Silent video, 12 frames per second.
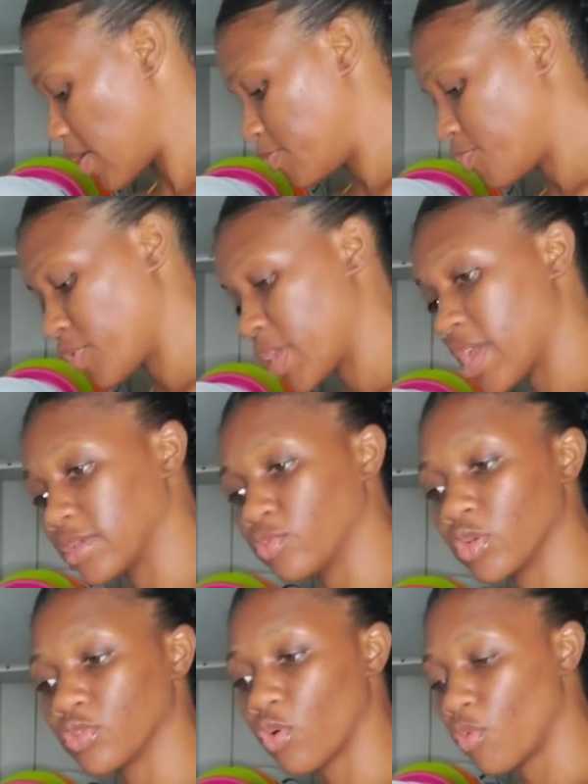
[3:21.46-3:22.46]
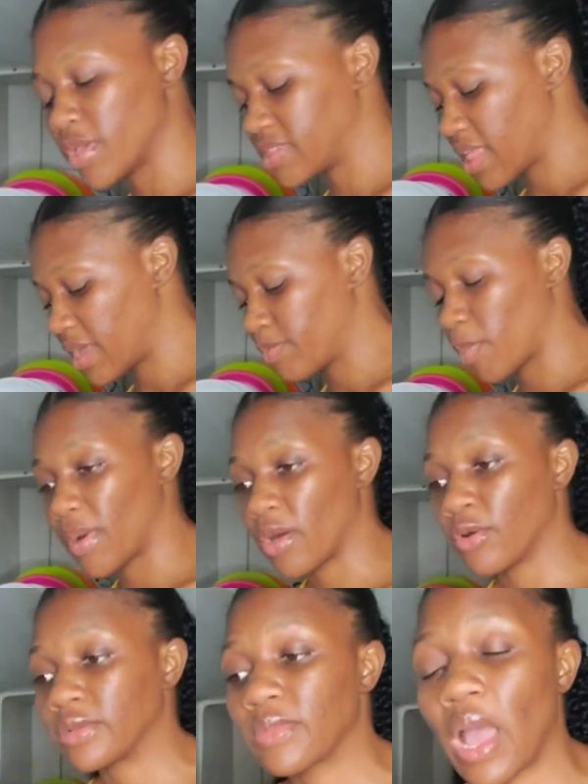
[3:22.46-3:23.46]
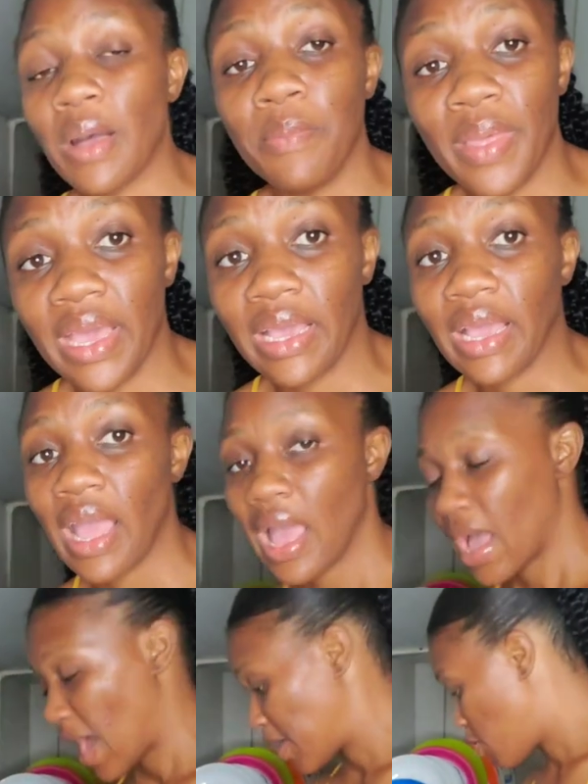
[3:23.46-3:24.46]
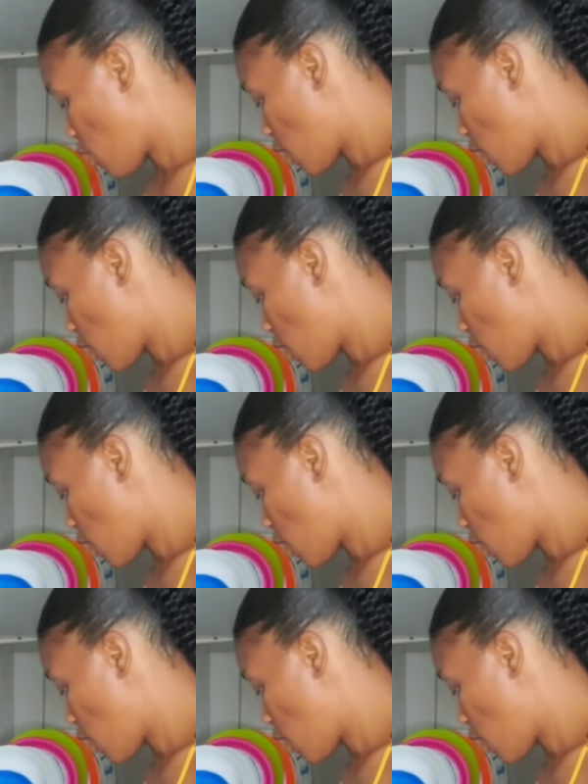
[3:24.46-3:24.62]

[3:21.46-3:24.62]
prayers was always like, Papa God, I beg. I don't